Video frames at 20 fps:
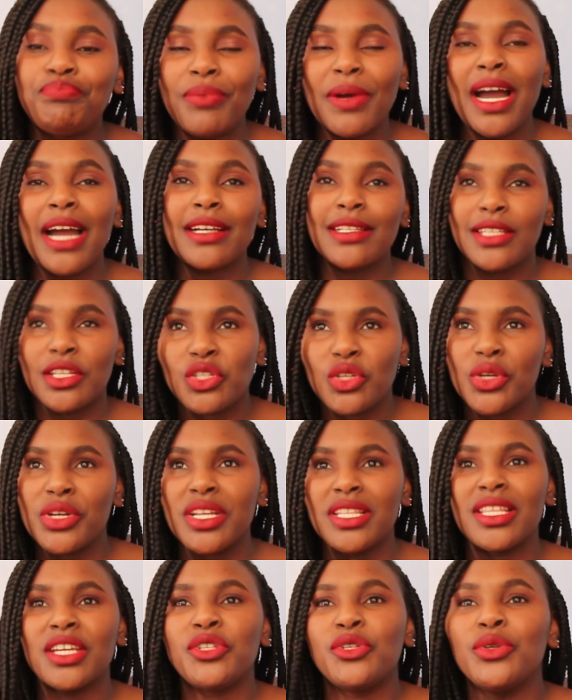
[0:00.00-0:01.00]

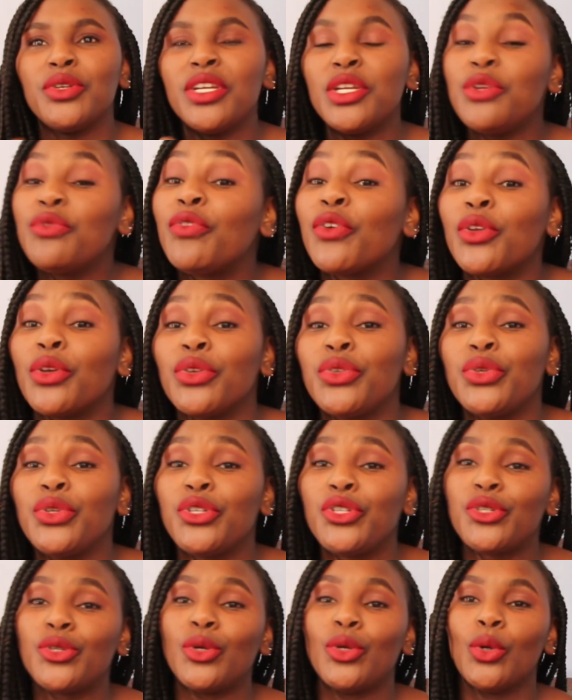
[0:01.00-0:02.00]
accessory that you need for your
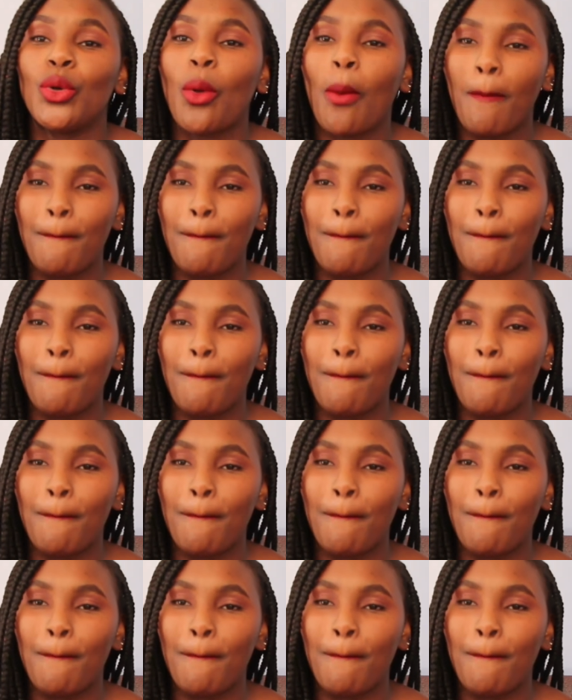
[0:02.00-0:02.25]
suit to look